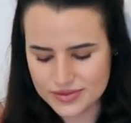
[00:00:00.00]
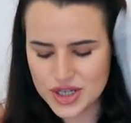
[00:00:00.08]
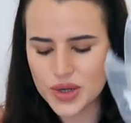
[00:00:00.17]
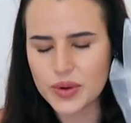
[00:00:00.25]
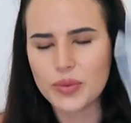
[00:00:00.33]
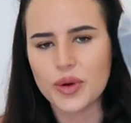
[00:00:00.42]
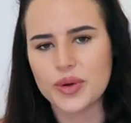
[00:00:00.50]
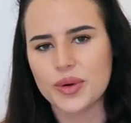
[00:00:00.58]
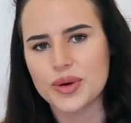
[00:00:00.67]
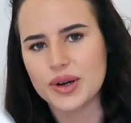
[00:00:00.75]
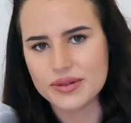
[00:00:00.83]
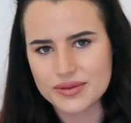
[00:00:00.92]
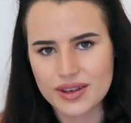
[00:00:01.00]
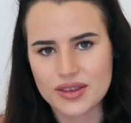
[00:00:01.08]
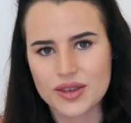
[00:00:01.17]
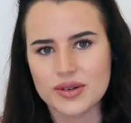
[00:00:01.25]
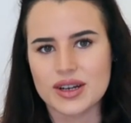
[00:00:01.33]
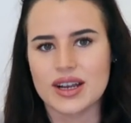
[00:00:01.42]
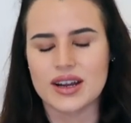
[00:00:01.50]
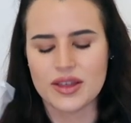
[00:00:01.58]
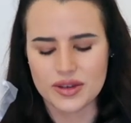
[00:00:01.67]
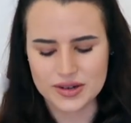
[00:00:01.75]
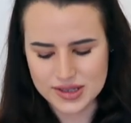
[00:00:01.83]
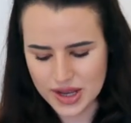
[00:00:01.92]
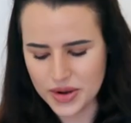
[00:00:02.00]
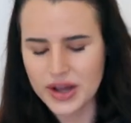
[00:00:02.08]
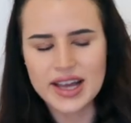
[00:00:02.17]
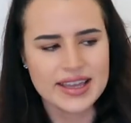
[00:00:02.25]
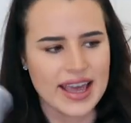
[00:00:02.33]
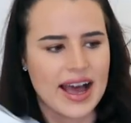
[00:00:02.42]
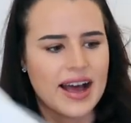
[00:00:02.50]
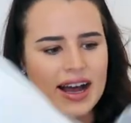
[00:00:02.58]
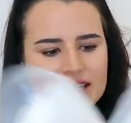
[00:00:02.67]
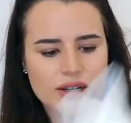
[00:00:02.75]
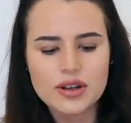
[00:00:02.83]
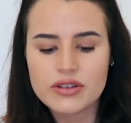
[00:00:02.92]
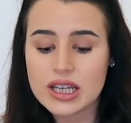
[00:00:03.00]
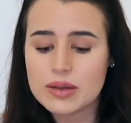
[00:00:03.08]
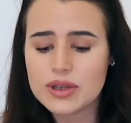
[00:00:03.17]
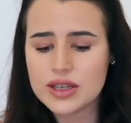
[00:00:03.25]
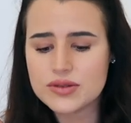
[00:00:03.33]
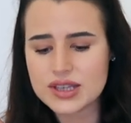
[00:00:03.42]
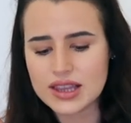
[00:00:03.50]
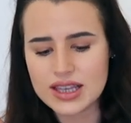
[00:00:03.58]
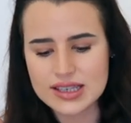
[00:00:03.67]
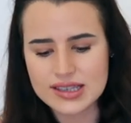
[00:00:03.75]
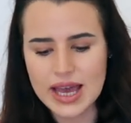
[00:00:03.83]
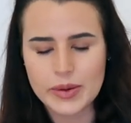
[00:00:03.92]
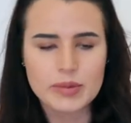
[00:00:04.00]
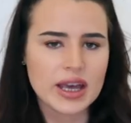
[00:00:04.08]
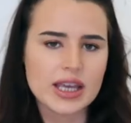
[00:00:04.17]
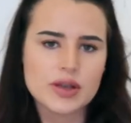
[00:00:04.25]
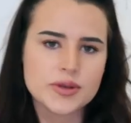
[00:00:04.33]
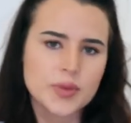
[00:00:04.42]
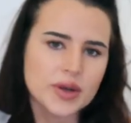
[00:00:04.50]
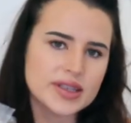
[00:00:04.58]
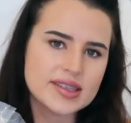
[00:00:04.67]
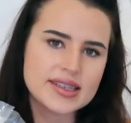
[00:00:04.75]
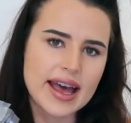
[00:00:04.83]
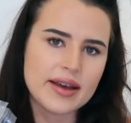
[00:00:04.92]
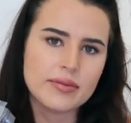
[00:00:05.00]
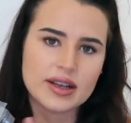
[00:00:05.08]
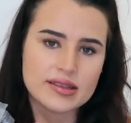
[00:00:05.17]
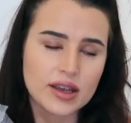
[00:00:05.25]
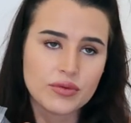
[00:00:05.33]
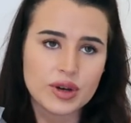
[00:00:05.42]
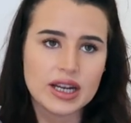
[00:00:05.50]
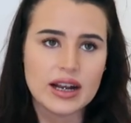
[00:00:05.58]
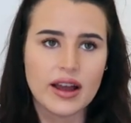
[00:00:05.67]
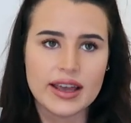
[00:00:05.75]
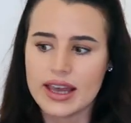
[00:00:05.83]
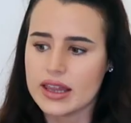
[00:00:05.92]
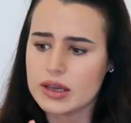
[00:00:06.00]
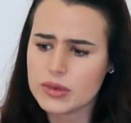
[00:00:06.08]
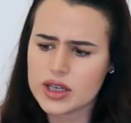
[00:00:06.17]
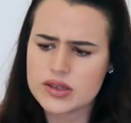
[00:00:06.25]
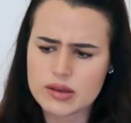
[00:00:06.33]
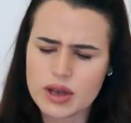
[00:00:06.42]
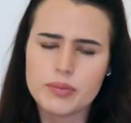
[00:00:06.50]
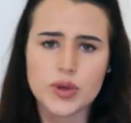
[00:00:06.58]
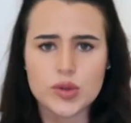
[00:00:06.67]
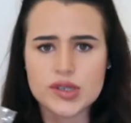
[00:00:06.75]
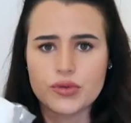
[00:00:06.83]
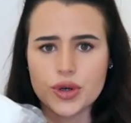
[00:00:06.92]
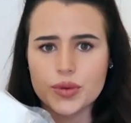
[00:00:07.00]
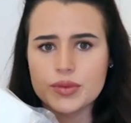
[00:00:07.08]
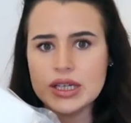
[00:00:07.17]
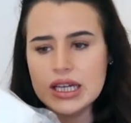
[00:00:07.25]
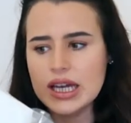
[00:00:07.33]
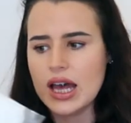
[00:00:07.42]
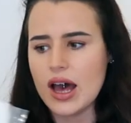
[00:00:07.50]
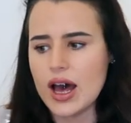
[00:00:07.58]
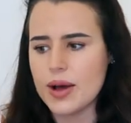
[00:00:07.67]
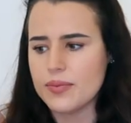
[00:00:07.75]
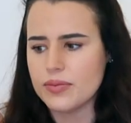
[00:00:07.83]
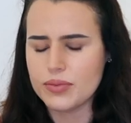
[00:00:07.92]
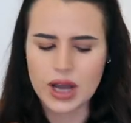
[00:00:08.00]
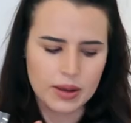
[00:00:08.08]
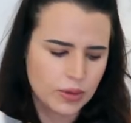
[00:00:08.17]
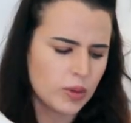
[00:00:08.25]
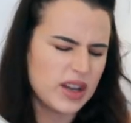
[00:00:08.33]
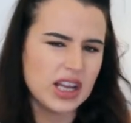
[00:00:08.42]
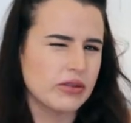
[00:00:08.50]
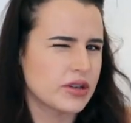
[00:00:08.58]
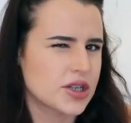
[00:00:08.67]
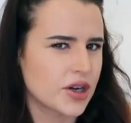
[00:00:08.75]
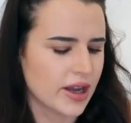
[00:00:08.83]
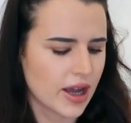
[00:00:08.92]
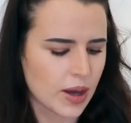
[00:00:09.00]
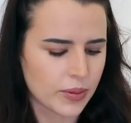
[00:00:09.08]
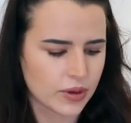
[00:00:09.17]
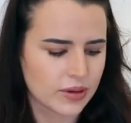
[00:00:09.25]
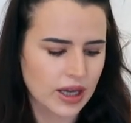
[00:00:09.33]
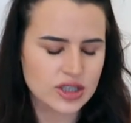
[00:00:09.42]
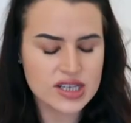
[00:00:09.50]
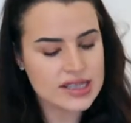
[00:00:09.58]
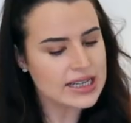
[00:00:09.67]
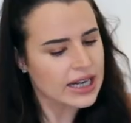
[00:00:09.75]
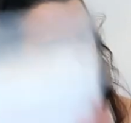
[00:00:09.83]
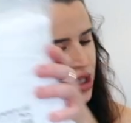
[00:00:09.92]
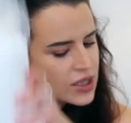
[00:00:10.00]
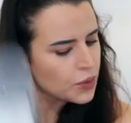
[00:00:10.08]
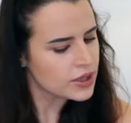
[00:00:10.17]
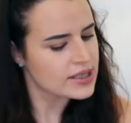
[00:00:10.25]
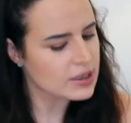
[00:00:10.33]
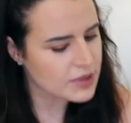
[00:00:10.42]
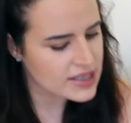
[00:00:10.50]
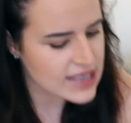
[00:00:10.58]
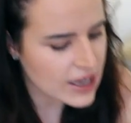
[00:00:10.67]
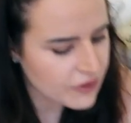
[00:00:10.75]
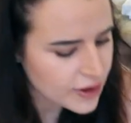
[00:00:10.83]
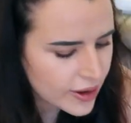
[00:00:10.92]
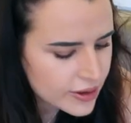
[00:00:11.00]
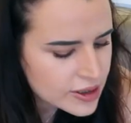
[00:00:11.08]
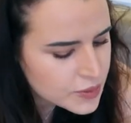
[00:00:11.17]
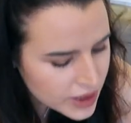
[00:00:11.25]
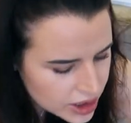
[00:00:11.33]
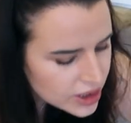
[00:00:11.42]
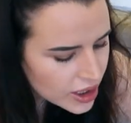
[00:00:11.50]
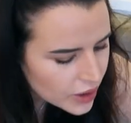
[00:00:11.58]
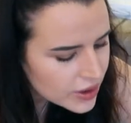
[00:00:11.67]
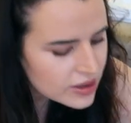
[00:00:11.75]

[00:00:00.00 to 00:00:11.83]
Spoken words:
two in one order, a third in another. So yeah, I don't know if I'm gonna be using these yet. We may use one set because I really like it. I think I might use it in my beauty room, but I'm probably gonna return a couple. I just wanted to be safe, you know, because we couldn't go